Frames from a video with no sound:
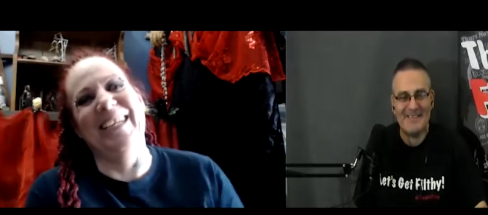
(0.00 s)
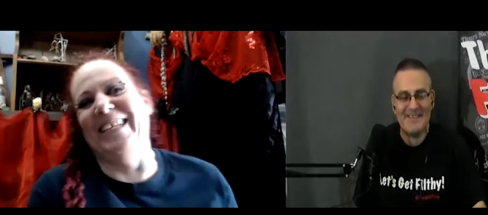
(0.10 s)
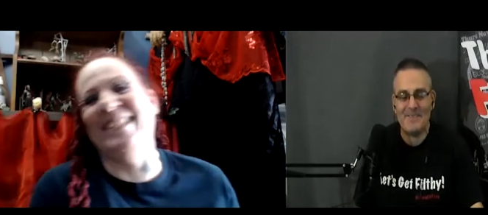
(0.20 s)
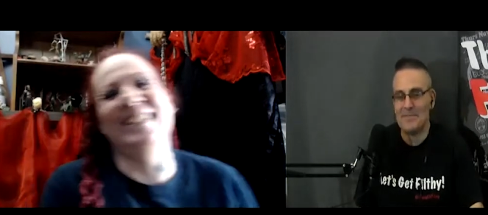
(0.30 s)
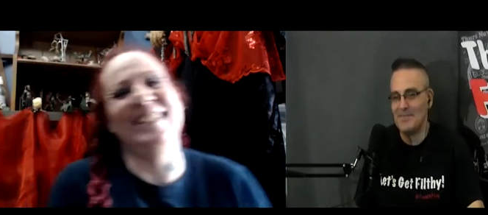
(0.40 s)

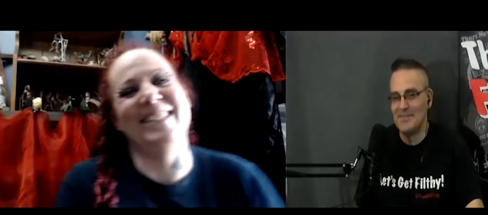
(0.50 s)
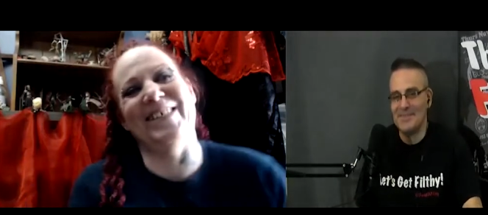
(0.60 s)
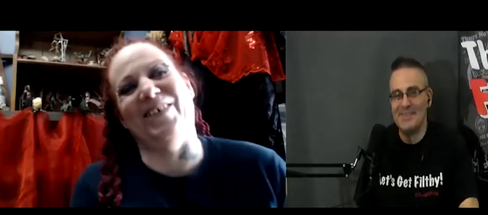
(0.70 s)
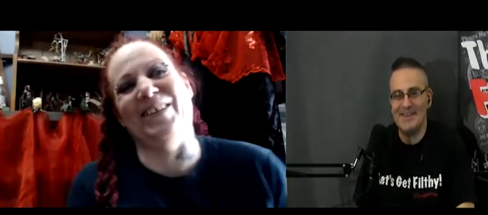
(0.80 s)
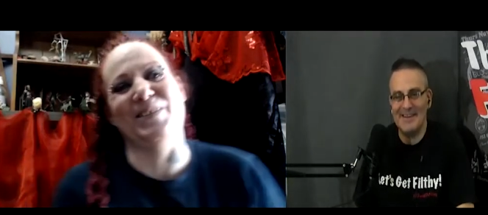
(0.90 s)
Speaker 1: he's, he's
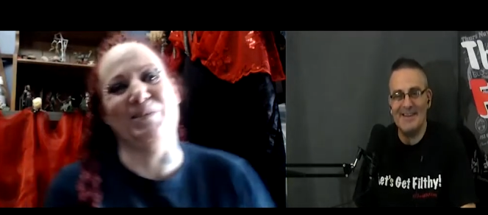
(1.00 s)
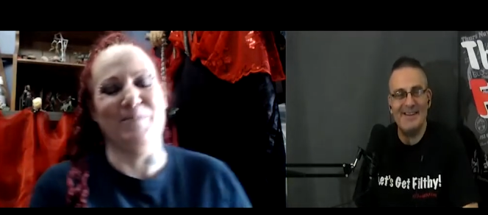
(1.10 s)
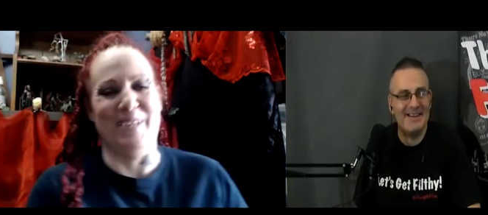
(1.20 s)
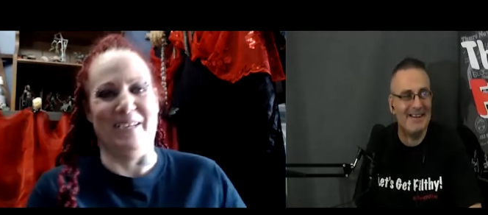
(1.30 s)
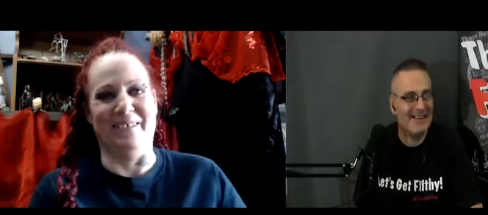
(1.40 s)
awesome.
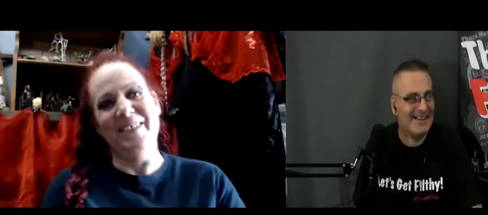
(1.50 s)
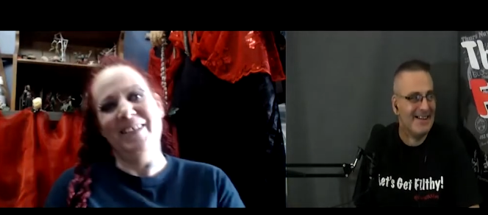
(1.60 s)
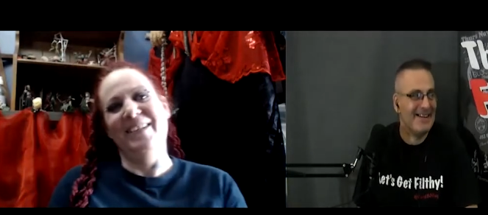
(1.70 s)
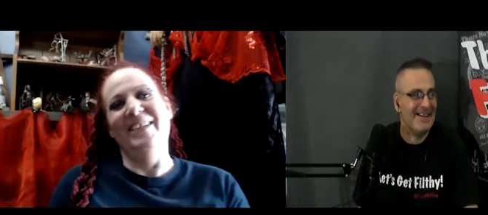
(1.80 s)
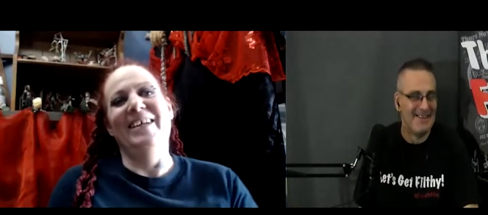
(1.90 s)
Yeah.
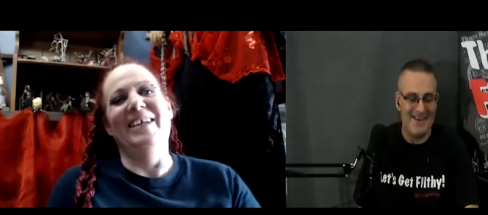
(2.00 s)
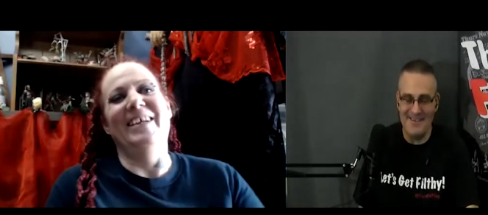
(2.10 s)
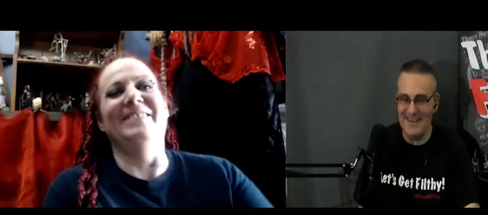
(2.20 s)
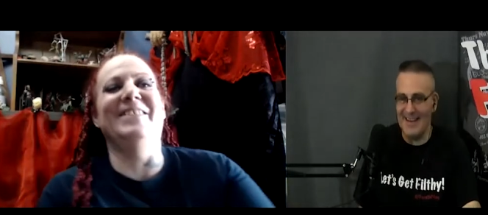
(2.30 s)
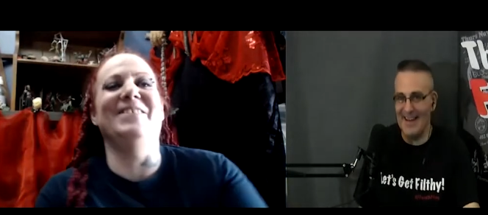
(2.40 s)

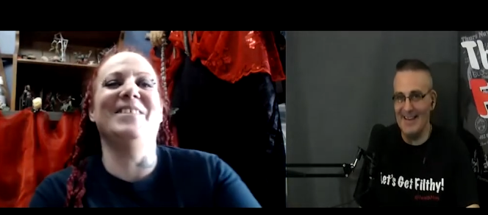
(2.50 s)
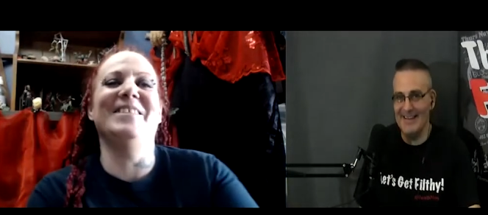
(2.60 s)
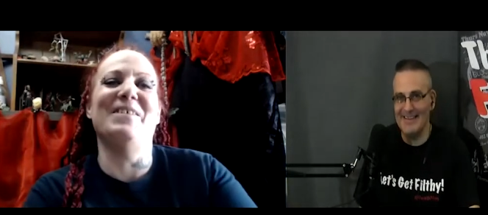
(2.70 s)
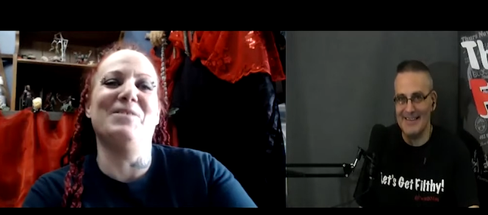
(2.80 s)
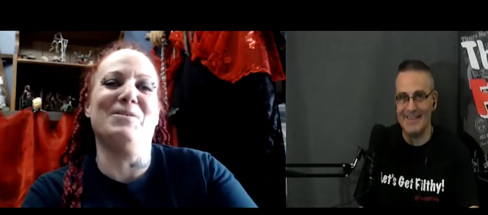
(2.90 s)
And then there's
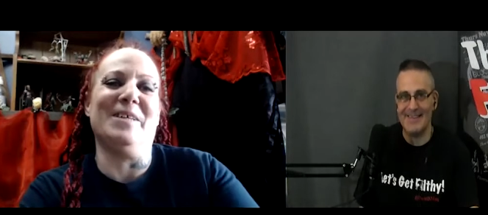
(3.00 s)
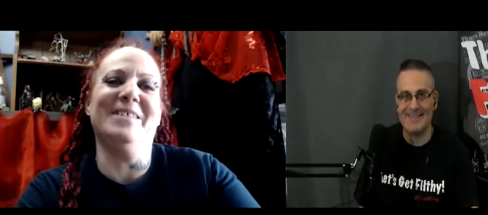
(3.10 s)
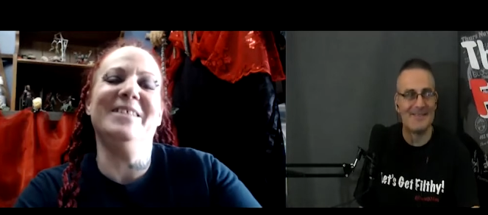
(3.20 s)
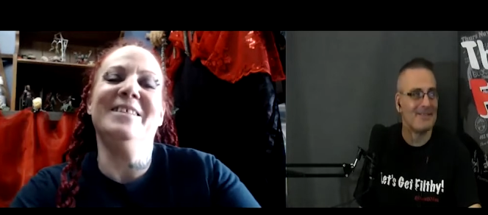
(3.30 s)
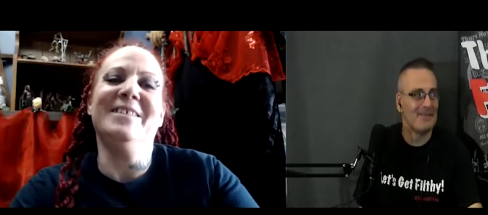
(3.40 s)
another one
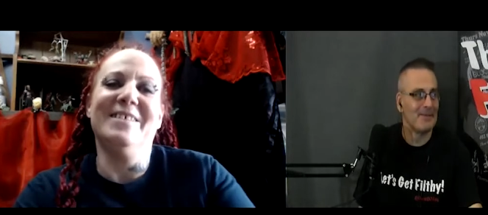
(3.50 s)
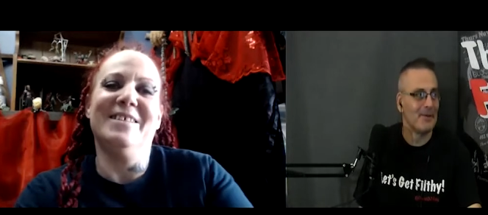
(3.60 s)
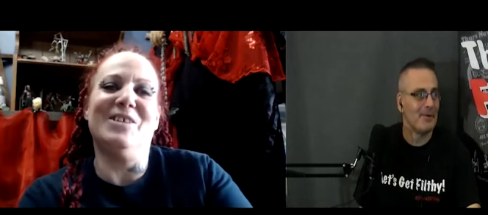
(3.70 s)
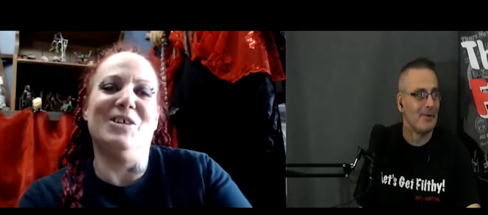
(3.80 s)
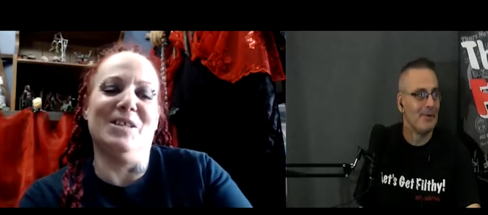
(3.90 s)

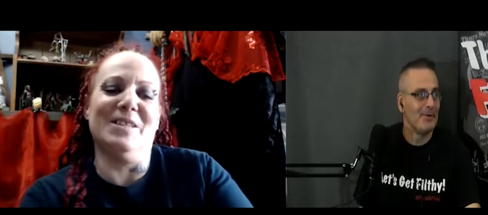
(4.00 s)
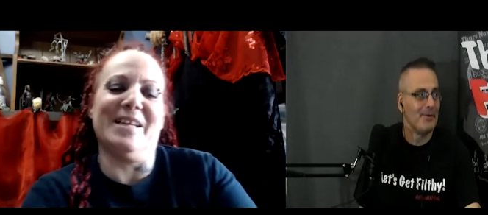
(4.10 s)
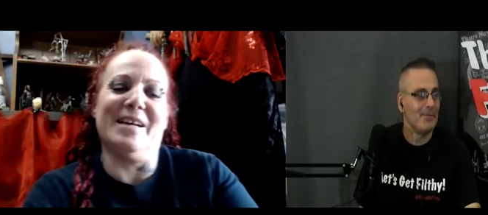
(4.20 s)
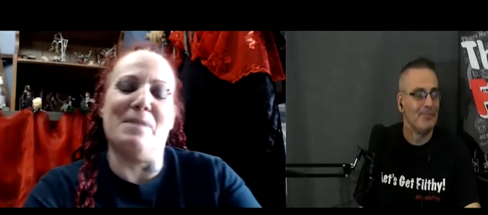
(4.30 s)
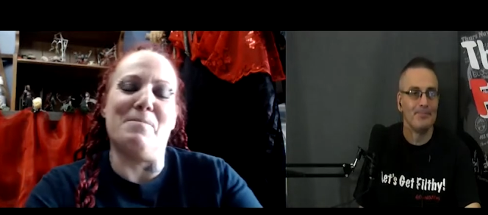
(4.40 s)
called
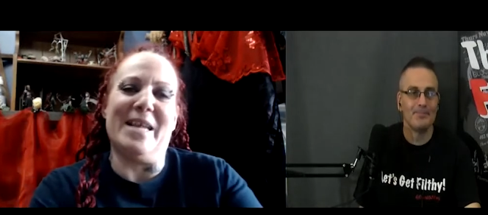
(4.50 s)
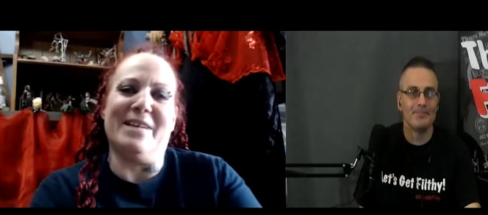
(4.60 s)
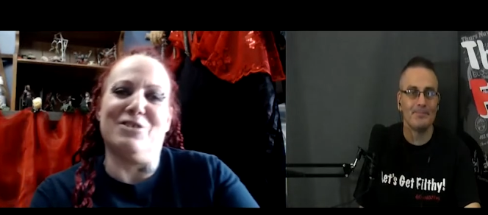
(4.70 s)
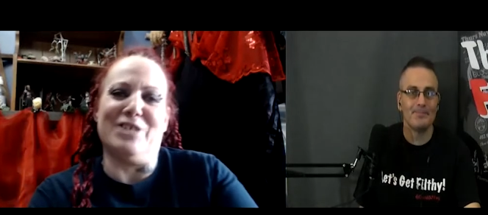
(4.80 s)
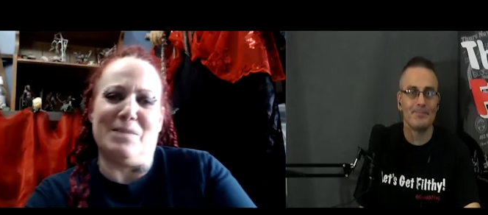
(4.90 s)
uh, My
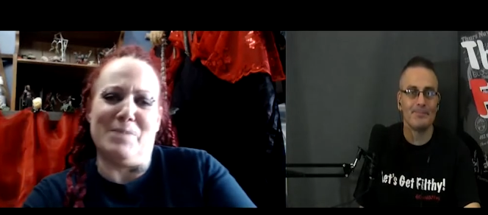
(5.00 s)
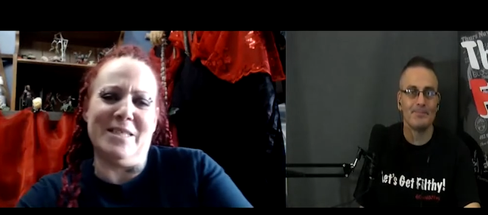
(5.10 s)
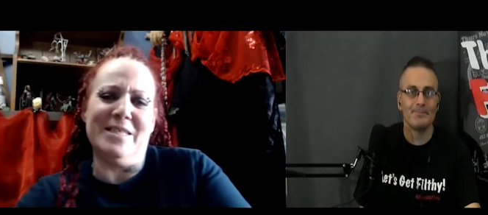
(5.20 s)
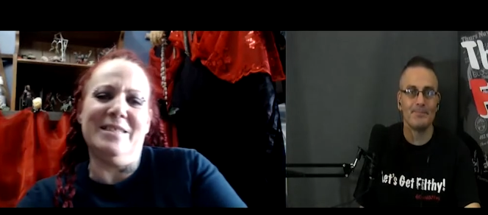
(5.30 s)
Inner Demon,